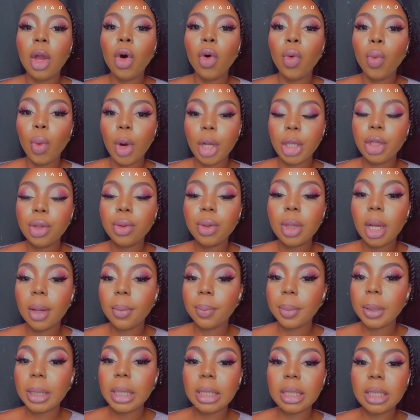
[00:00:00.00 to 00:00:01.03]
when you
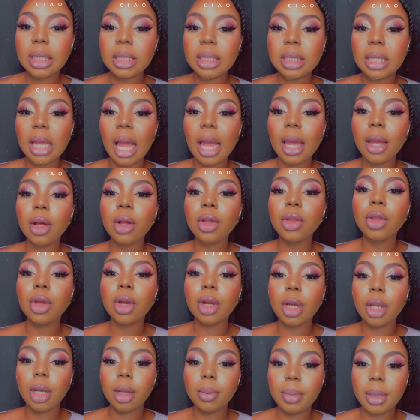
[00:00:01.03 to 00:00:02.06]
complete the style,
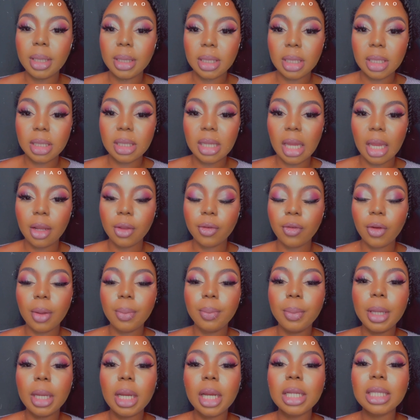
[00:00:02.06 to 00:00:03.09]
they're going to be
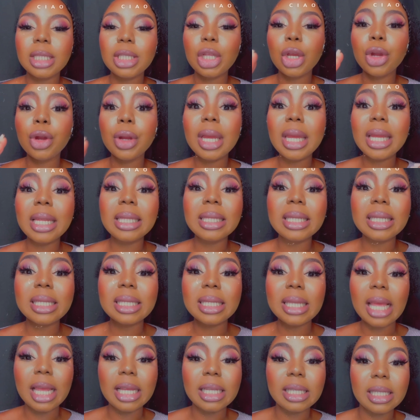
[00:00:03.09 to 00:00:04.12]
dissatisfied because they're
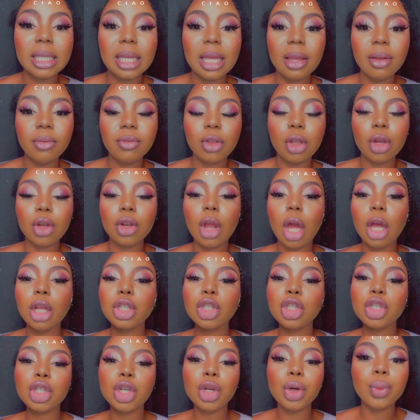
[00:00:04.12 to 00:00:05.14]
indecisive. They're not
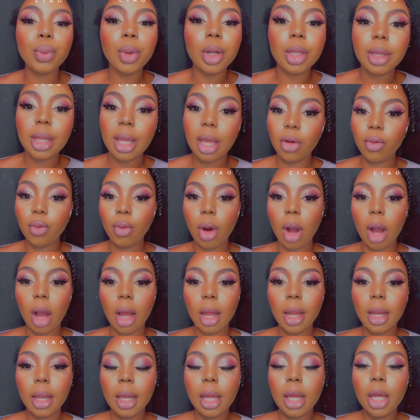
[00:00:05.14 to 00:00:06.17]
sure what they
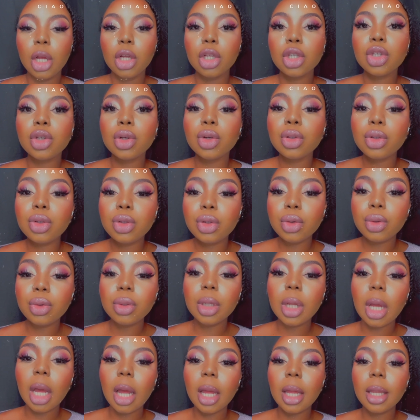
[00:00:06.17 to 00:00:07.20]
want. So do
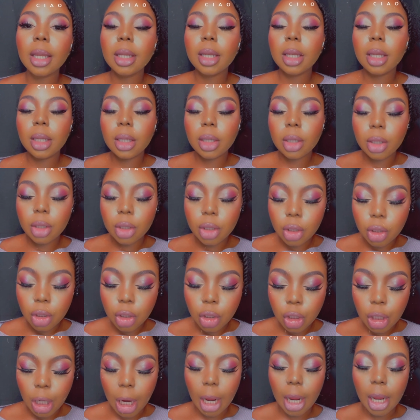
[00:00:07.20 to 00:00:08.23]
not
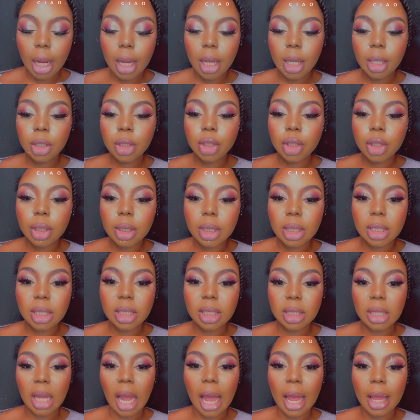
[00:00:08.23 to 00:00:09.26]
change the
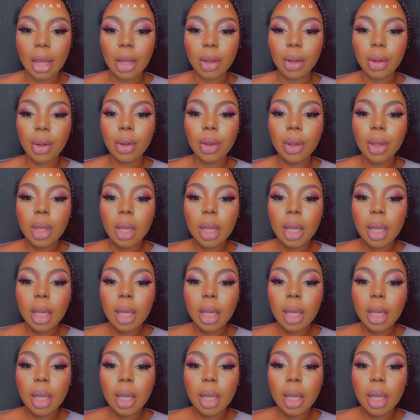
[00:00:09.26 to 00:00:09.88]
style